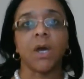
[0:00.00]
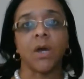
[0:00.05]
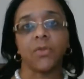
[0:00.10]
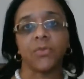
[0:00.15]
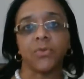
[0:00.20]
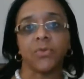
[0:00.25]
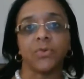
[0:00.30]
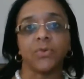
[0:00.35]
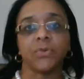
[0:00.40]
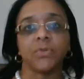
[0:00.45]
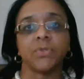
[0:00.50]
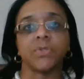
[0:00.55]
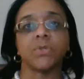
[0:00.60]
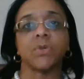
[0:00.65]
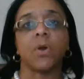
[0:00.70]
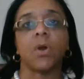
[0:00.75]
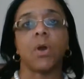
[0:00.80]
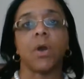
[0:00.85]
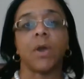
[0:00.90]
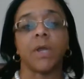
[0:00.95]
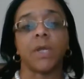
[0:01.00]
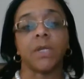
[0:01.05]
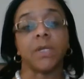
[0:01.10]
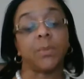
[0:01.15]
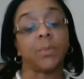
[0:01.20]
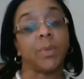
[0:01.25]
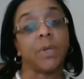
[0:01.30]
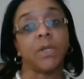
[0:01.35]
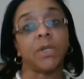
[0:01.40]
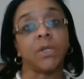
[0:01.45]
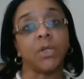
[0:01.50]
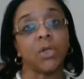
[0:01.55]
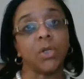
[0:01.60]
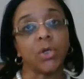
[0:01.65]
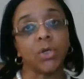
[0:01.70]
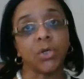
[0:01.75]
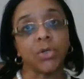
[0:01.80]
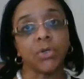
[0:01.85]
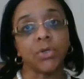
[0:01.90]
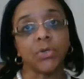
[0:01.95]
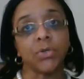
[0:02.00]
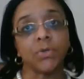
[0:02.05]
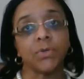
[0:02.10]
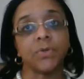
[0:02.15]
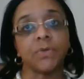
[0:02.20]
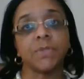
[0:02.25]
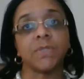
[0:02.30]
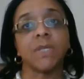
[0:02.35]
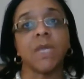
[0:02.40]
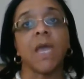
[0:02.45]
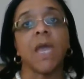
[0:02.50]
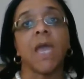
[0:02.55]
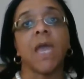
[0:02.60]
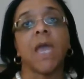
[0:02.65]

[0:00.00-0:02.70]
others are independent learners